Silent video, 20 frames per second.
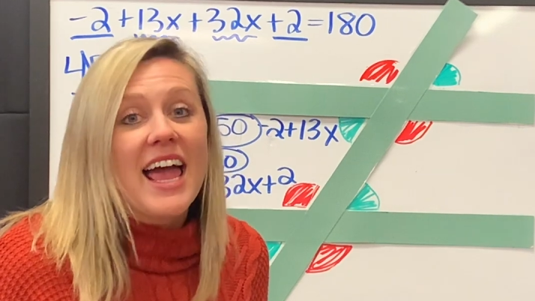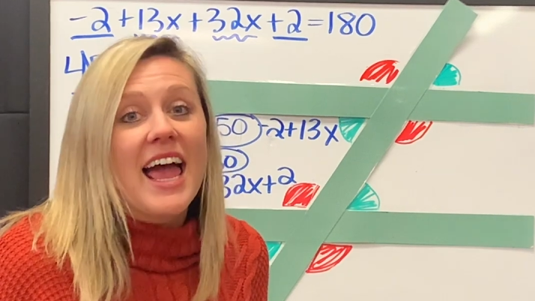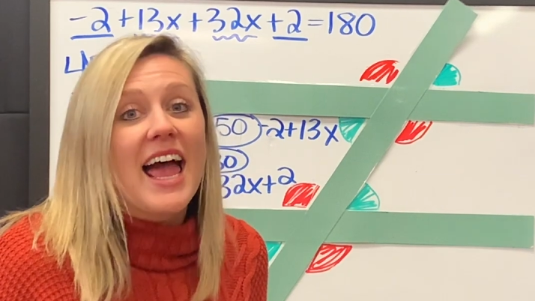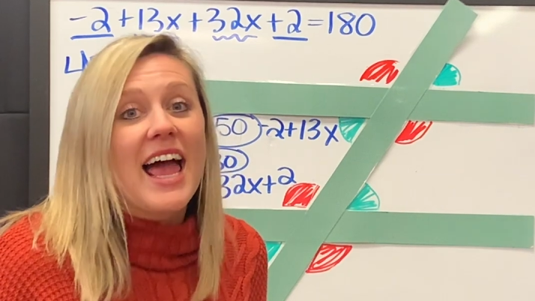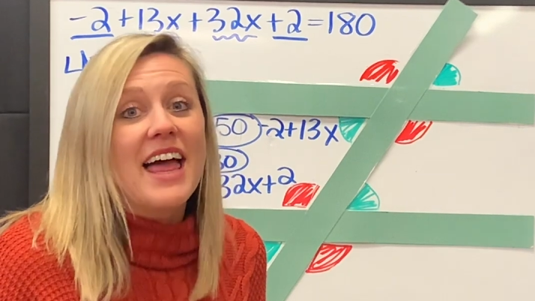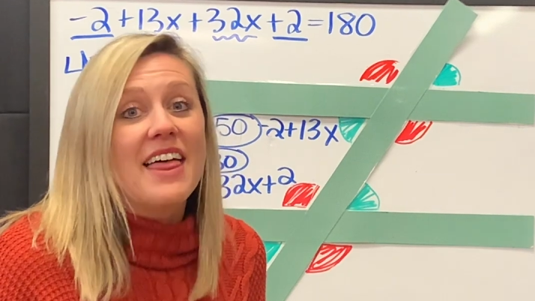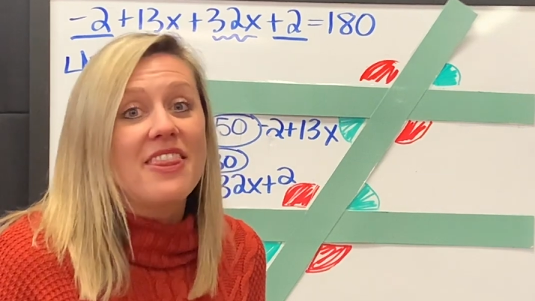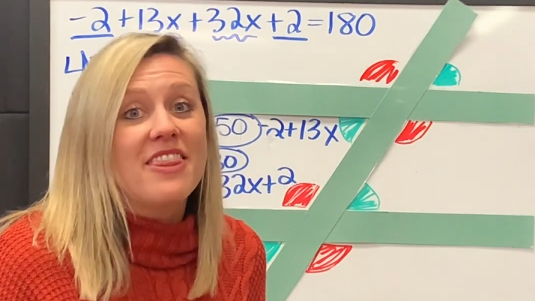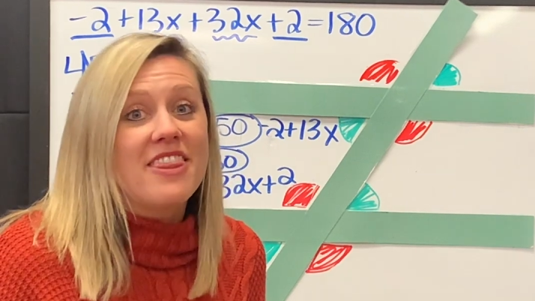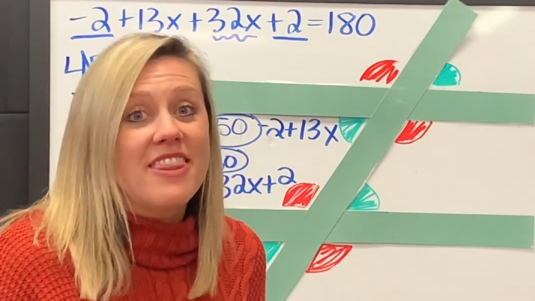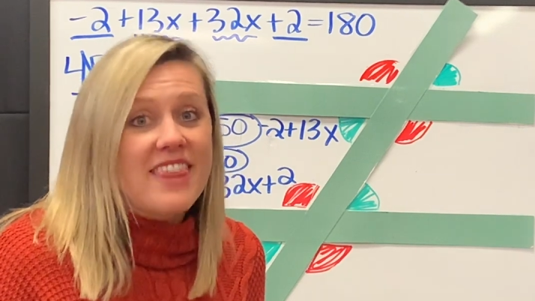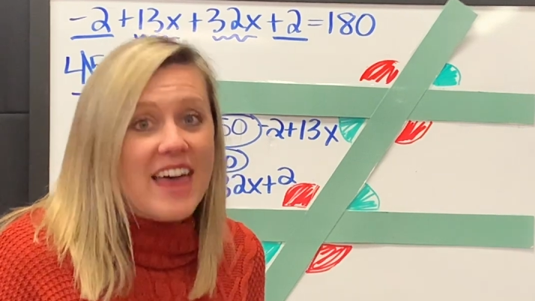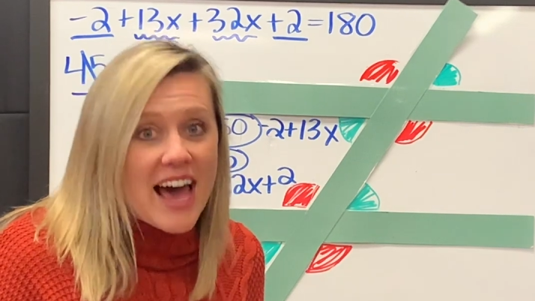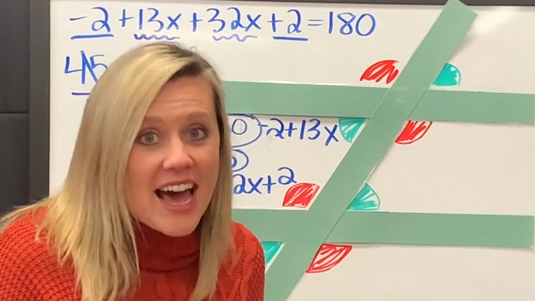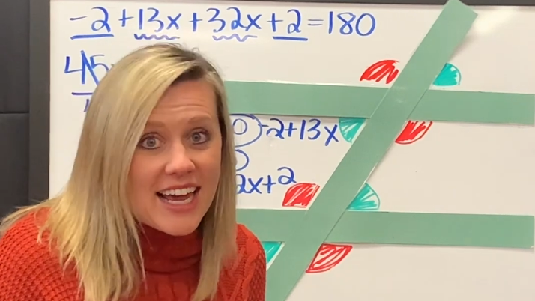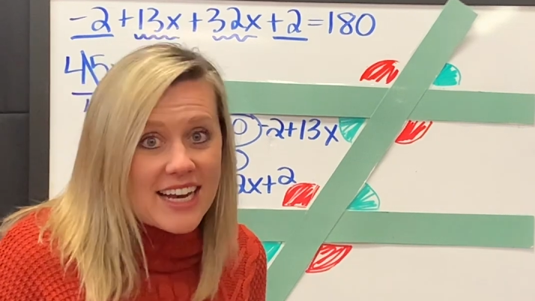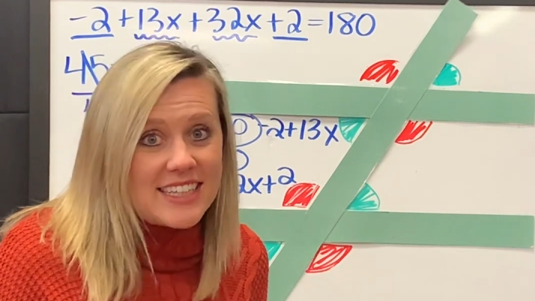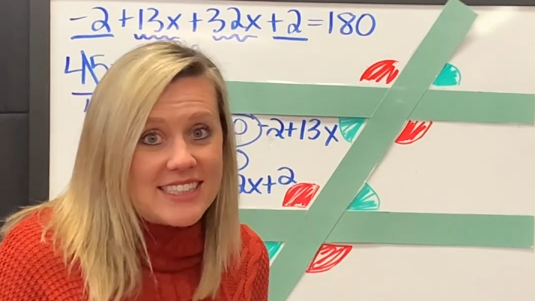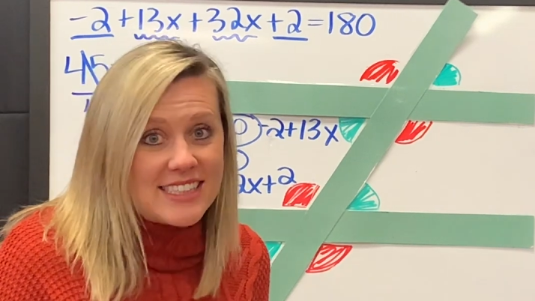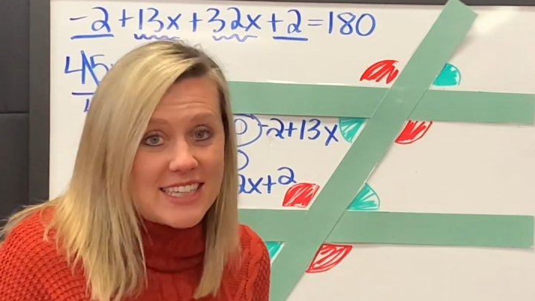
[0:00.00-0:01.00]
And
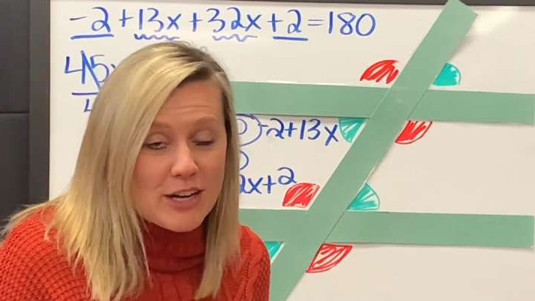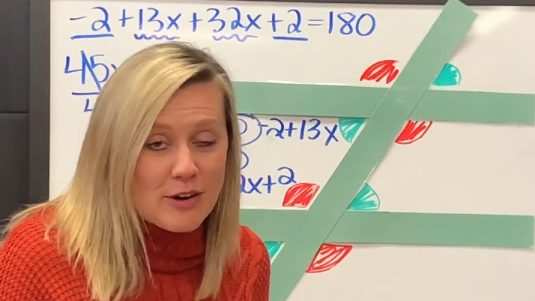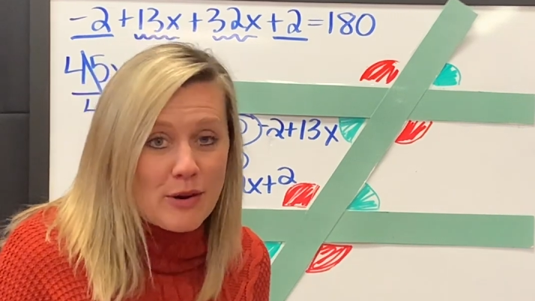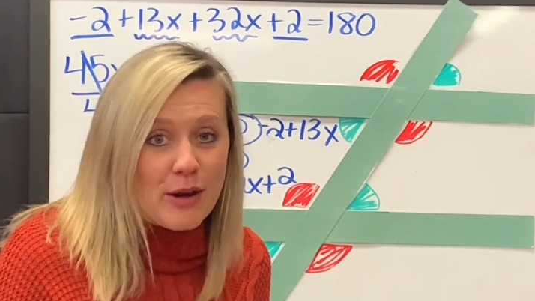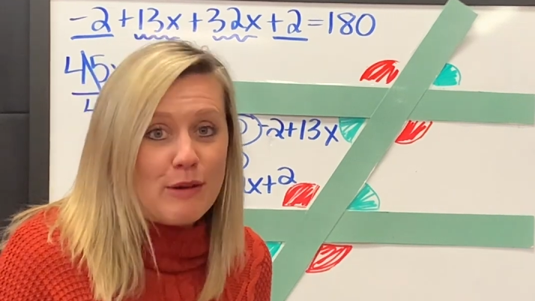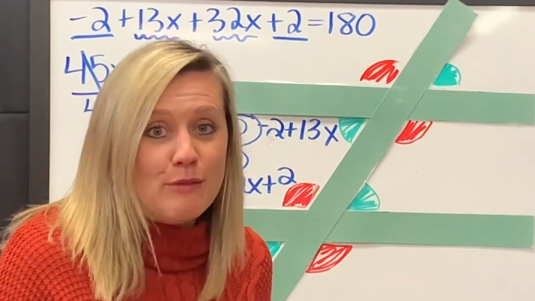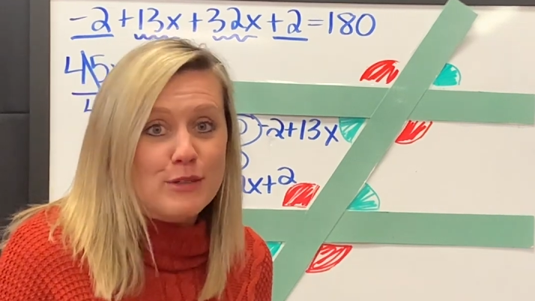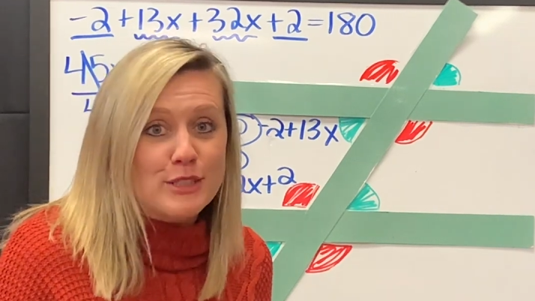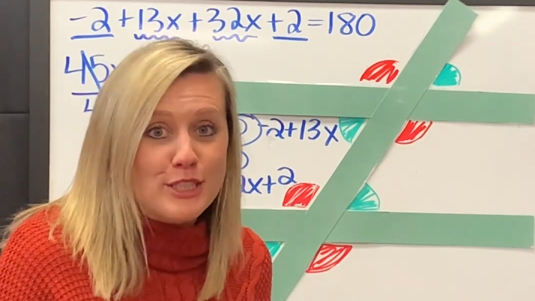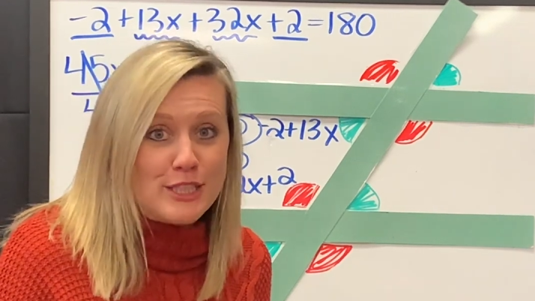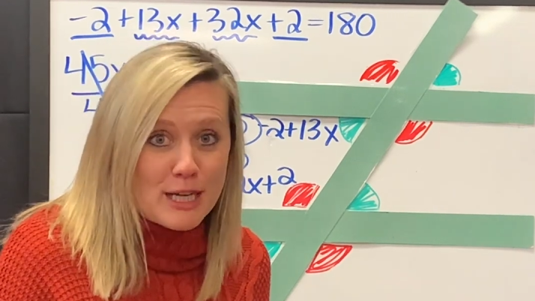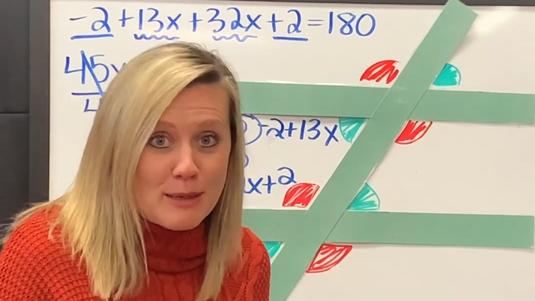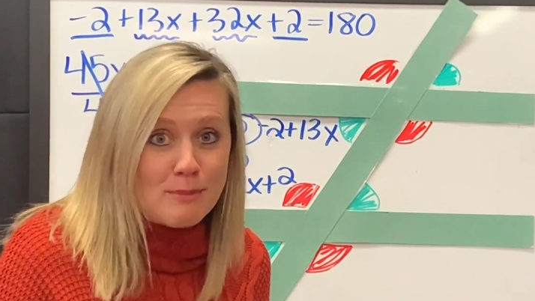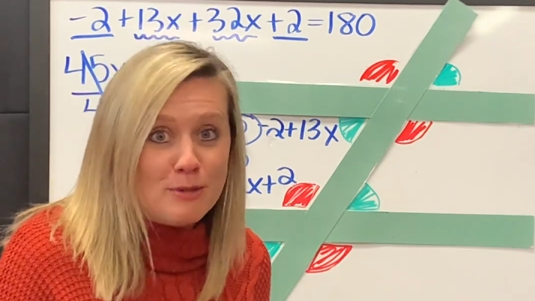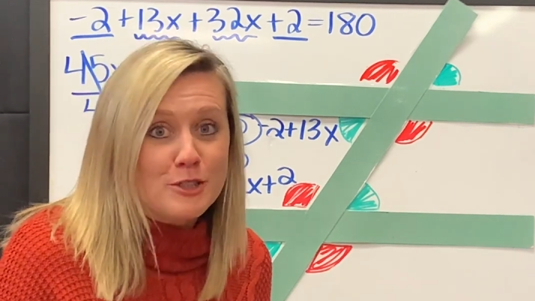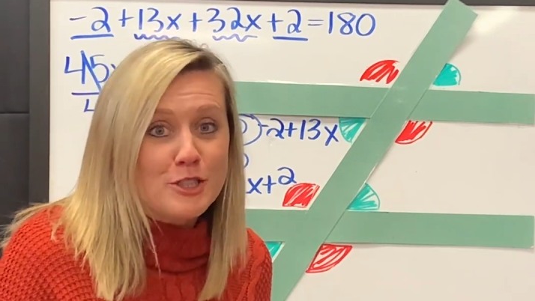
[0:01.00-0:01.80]
that is how I would double